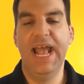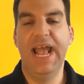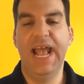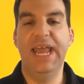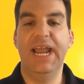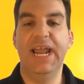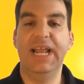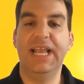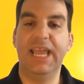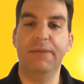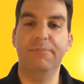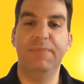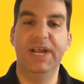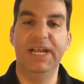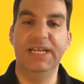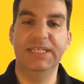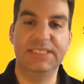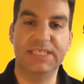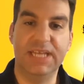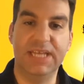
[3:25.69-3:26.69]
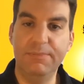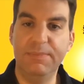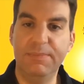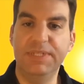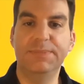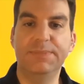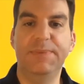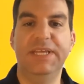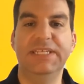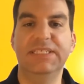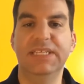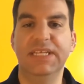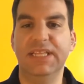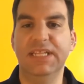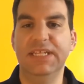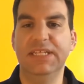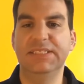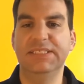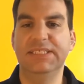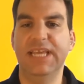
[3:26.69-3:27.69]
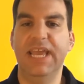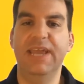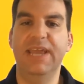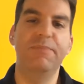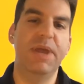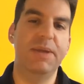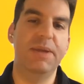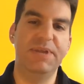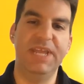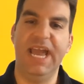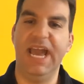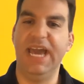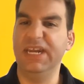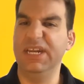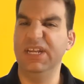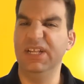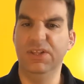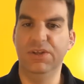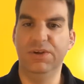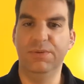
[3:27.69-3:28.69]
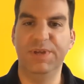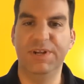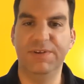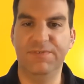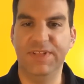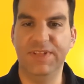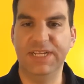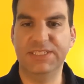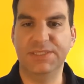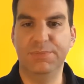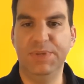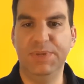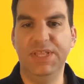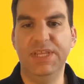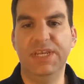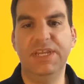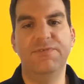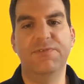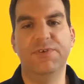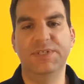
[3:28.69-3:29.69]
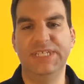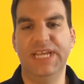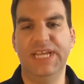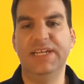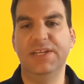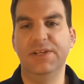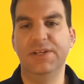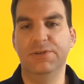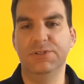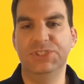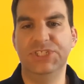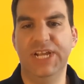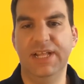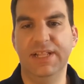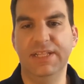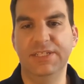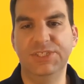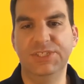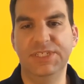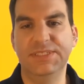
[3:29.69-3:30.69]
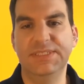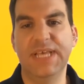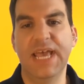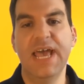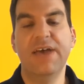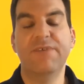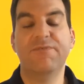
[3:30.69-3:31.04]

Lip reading: And I kept my assignments basically the same, maybe added a little bit of flexibility for technical challenges.